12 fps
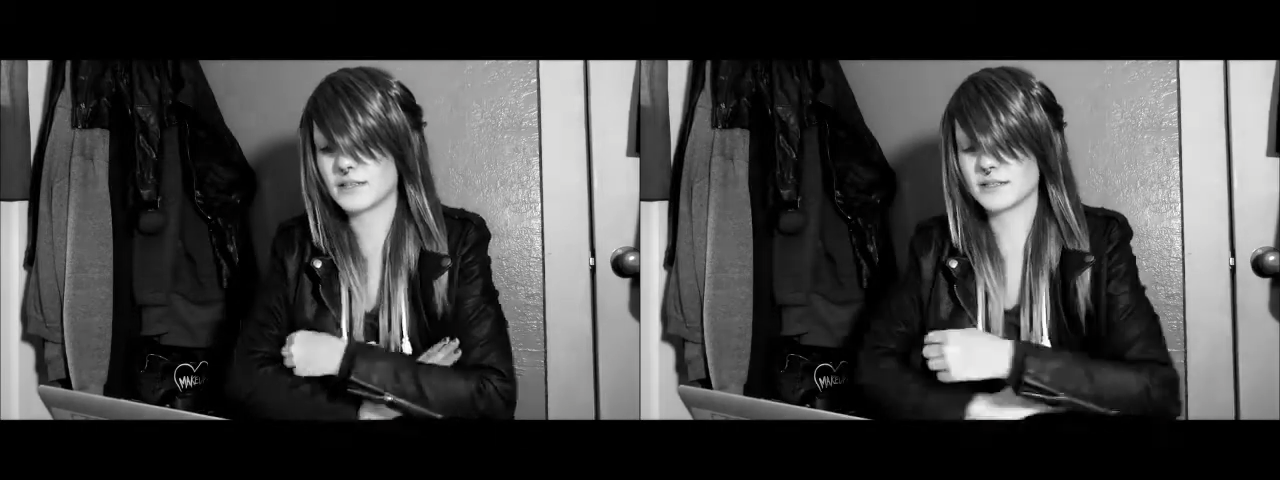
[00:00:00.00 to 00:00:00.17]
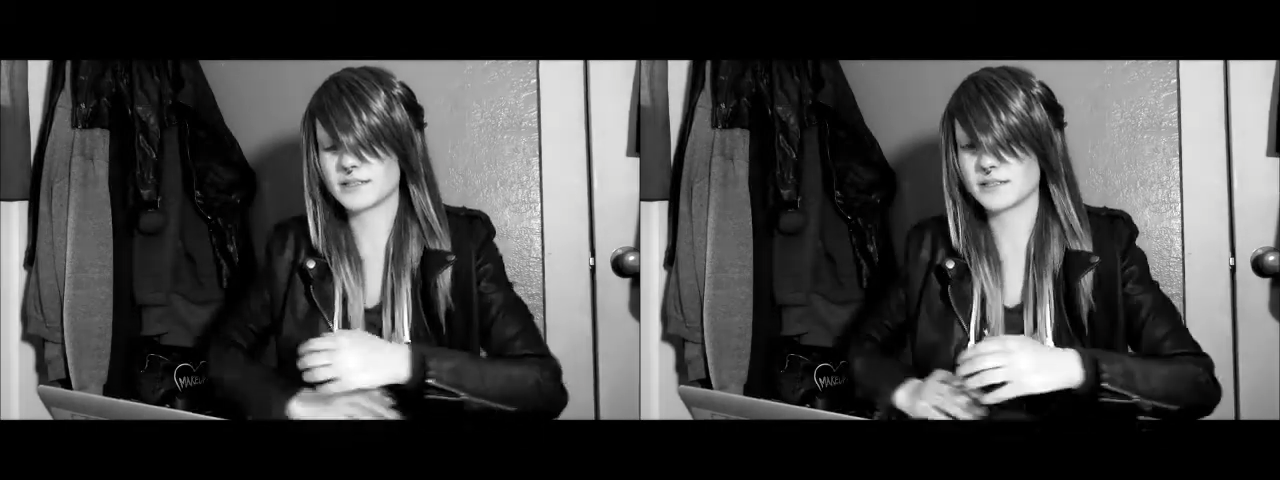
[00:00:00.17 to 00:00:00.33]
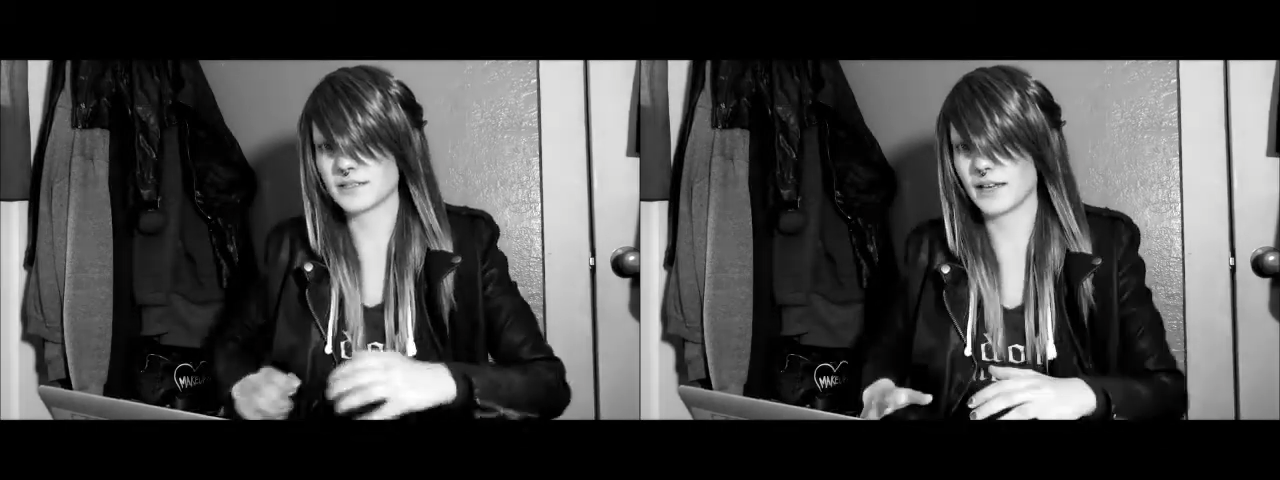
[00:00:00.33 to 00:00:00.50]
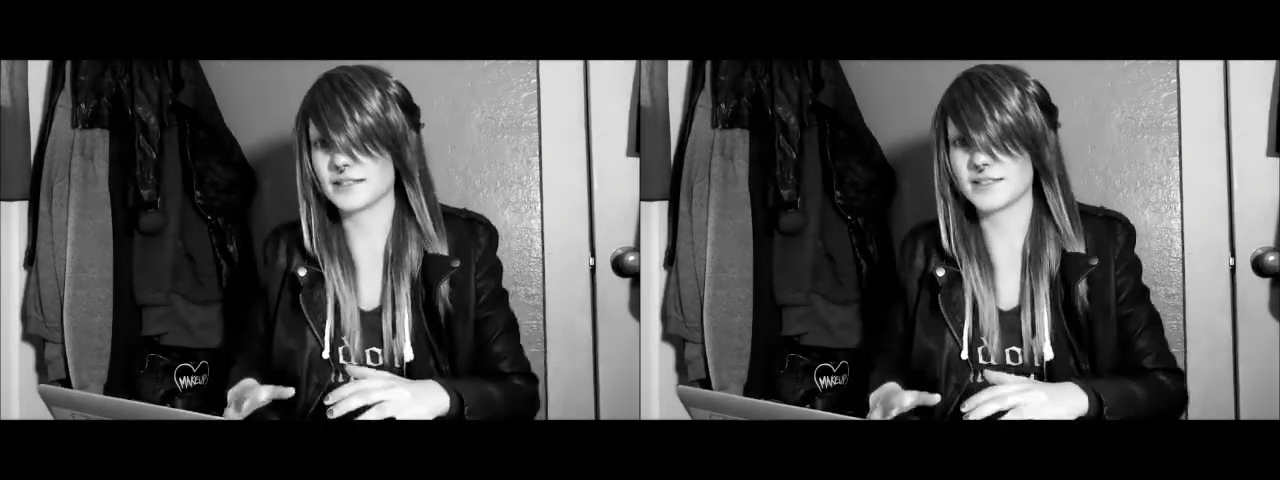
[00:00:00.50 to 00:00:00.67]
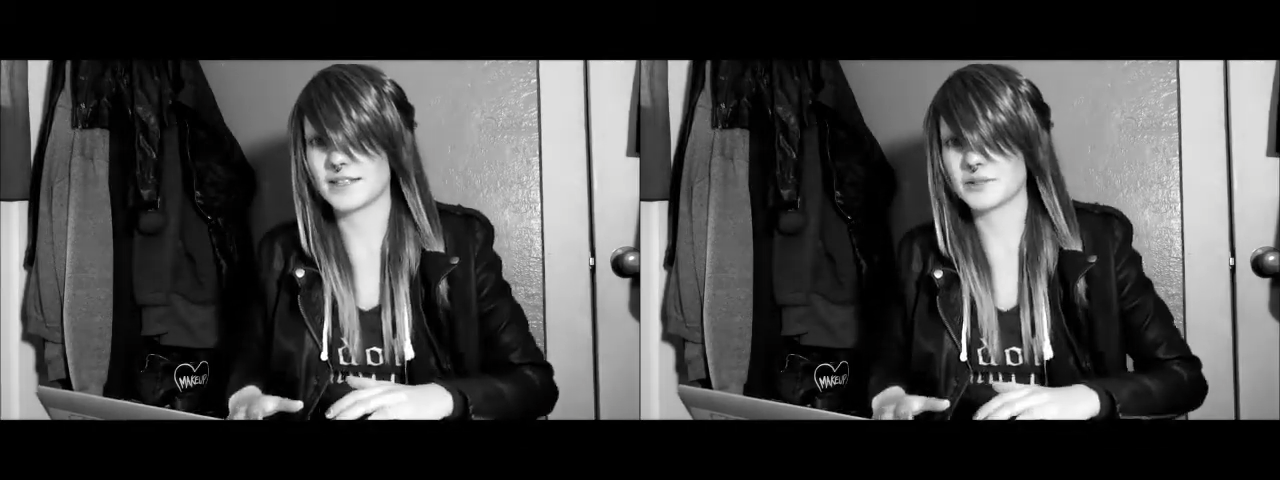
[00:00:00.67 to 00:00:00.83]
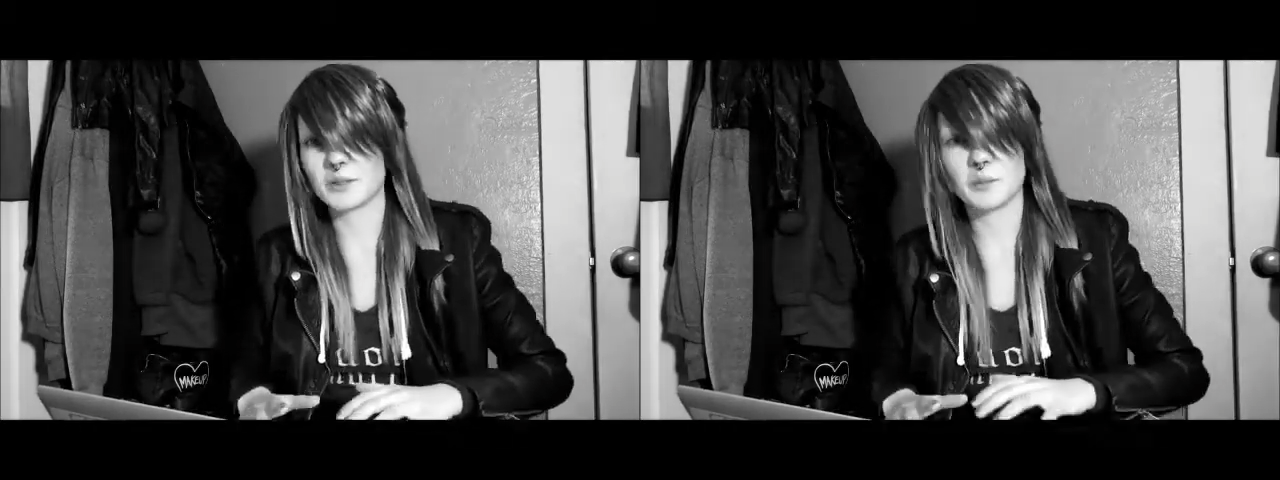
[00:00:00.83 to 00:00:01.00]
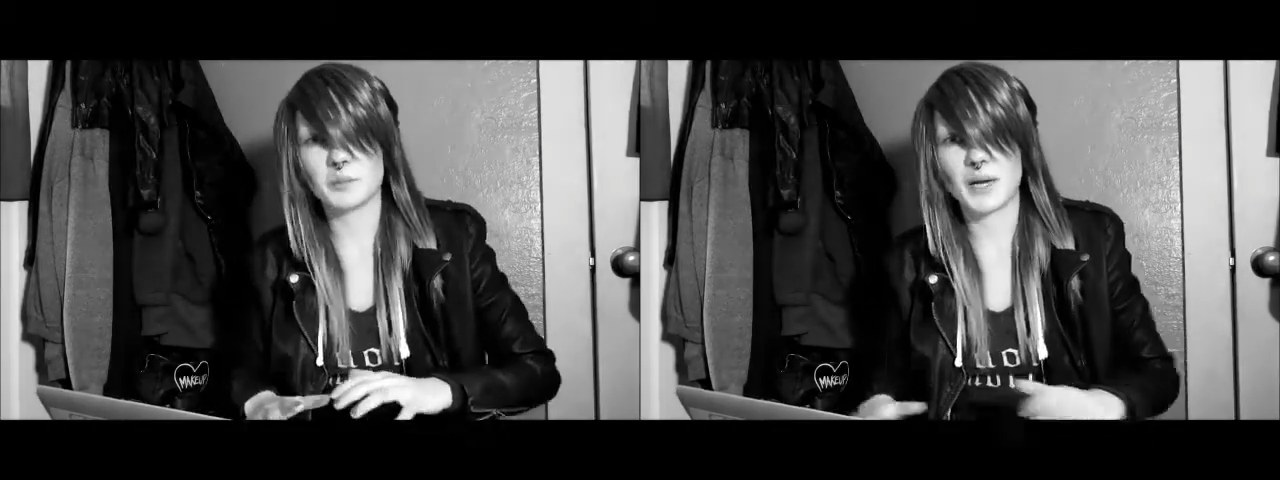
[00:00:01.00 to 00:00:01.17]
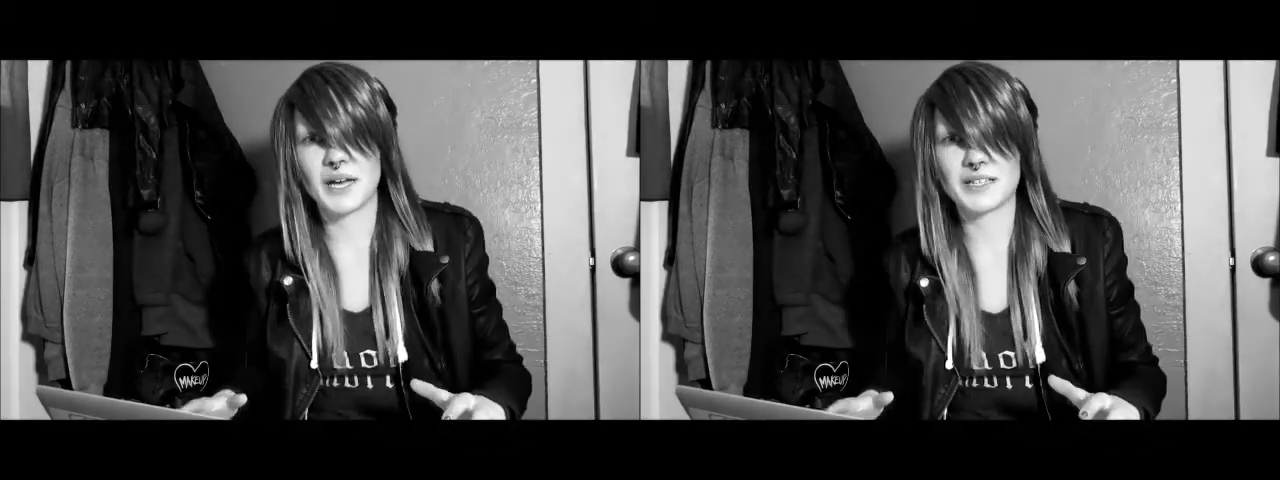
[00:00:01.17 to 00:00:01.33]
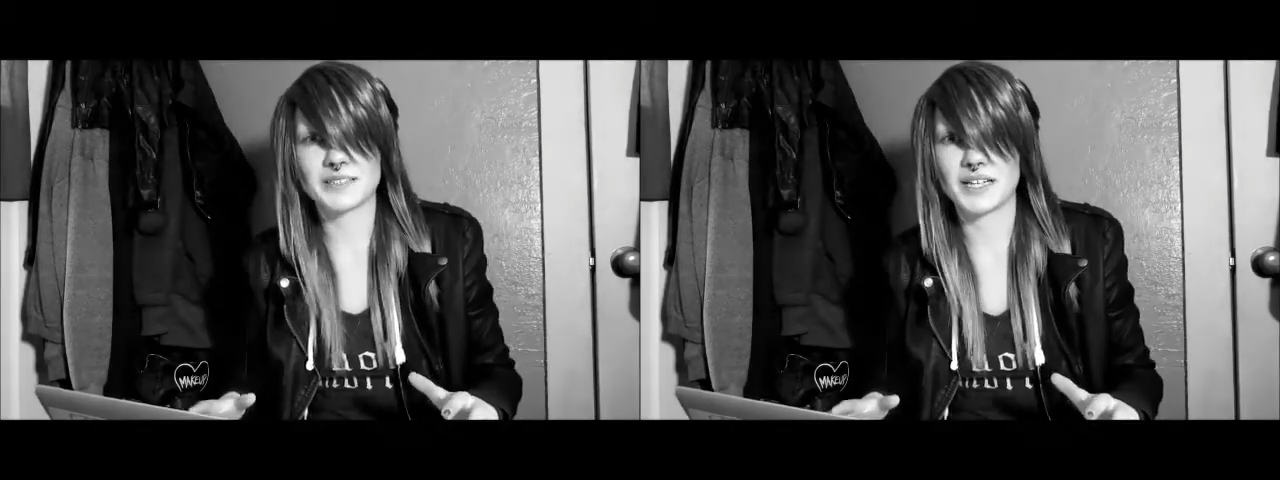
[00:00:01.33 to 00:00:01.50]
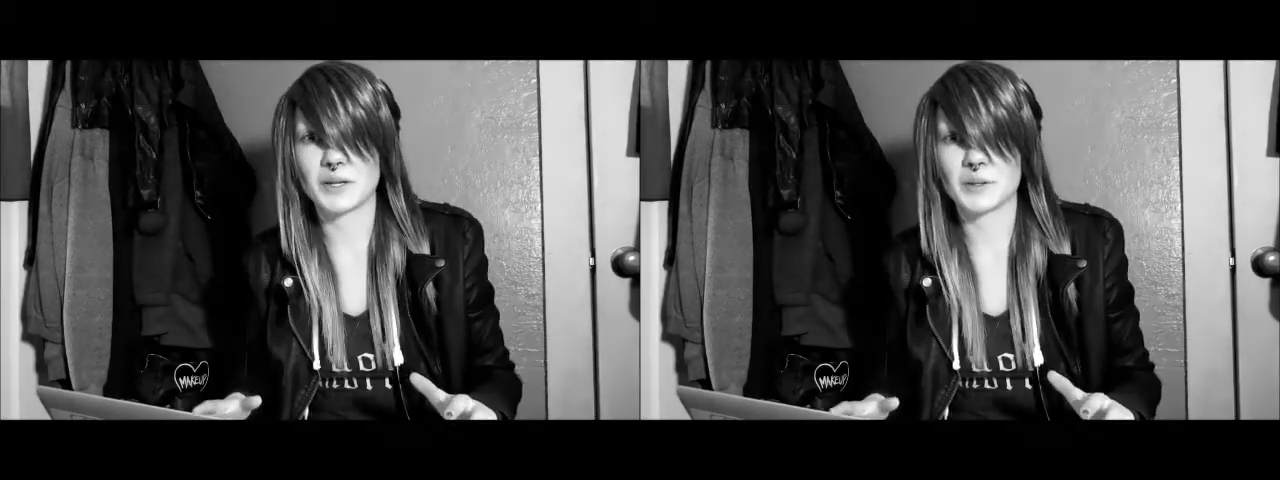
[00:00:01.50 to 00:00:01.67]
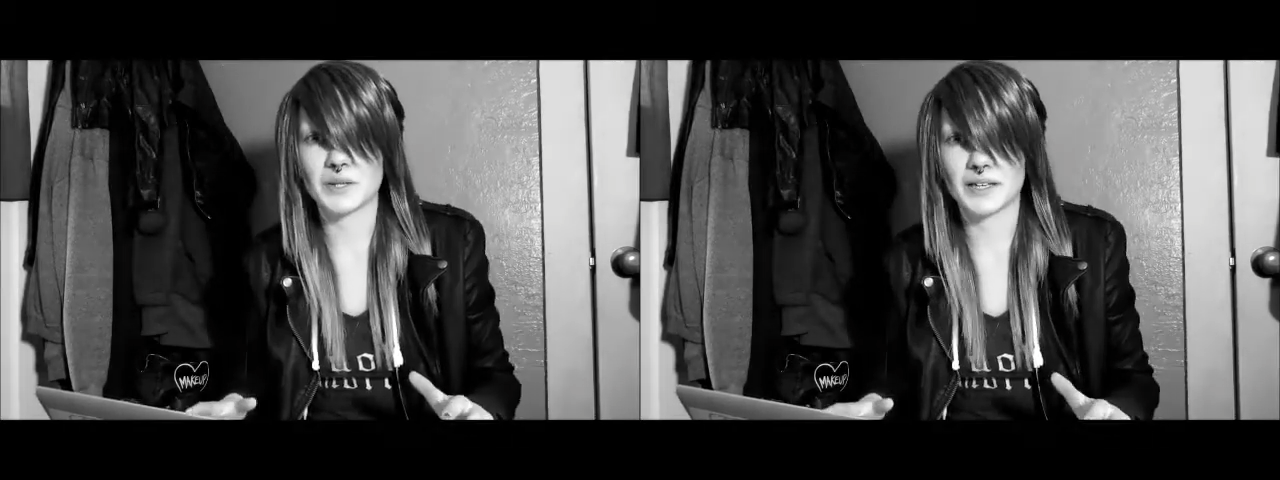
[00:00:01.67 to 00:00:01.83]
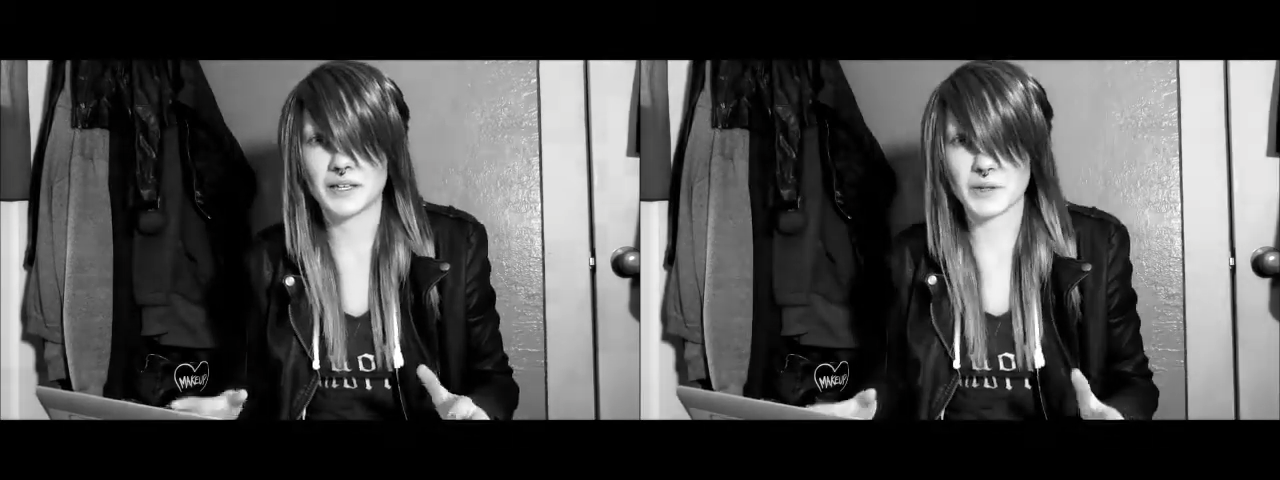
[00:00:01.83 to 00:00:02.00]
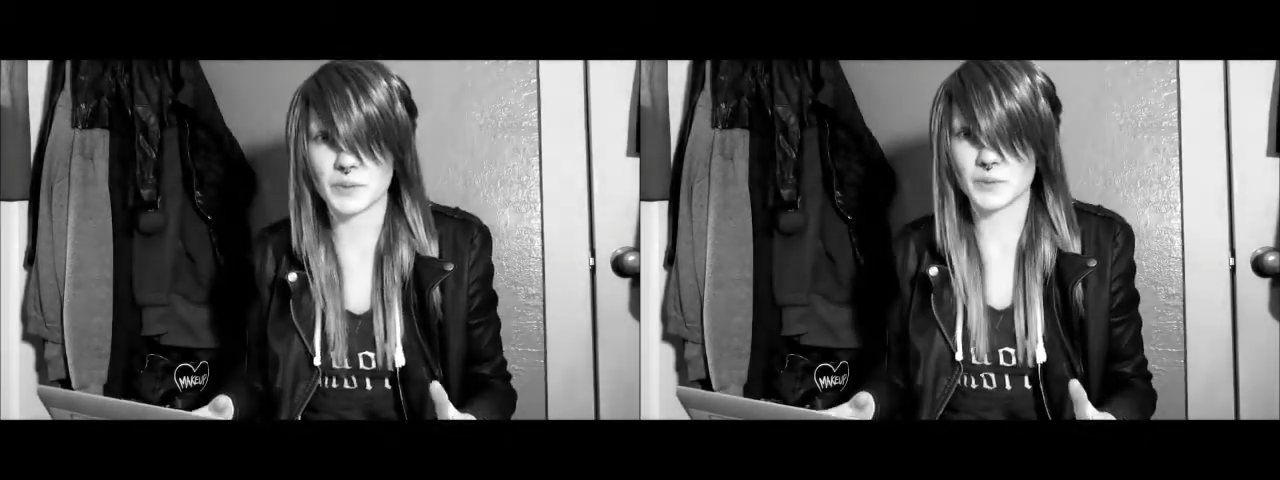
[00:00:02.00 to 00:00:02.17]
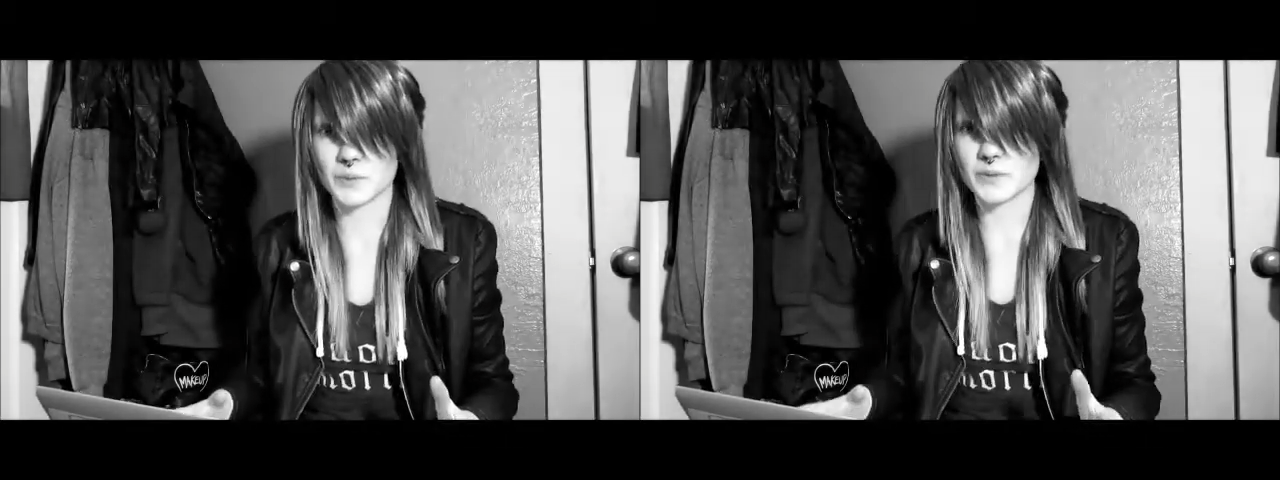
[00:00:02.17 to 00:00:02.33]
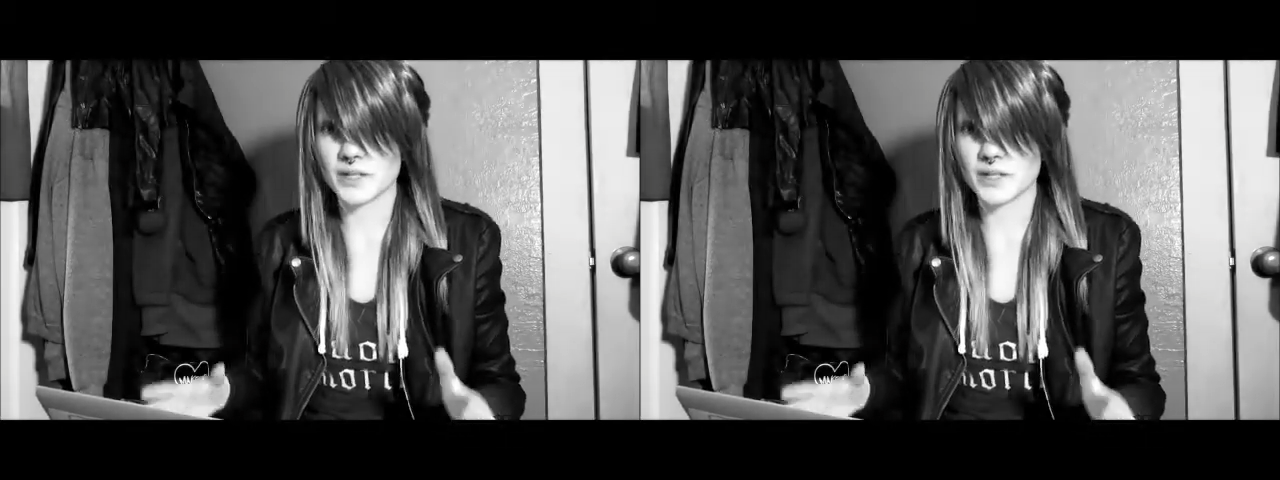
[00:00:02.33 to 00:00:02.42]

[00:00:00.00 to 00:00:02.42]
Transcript: sat down and pegged out, like, oh,